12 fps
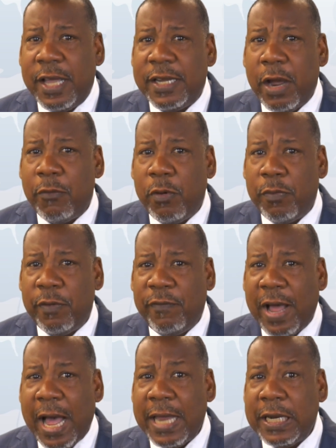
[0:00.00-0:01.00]
that will
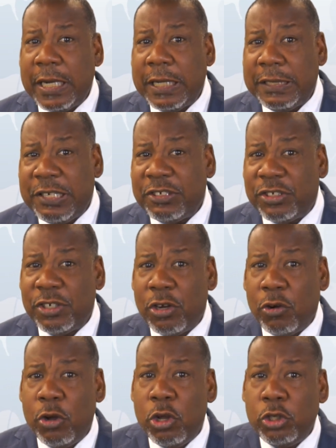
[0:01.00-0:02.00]
provide an
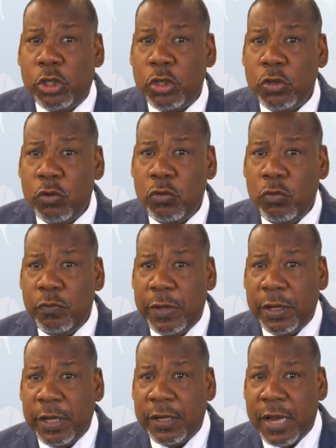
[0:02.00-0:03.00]
additional $2
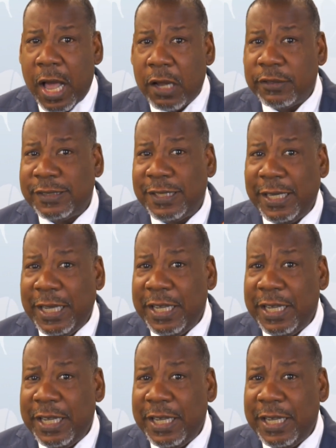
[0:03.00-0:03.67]
million to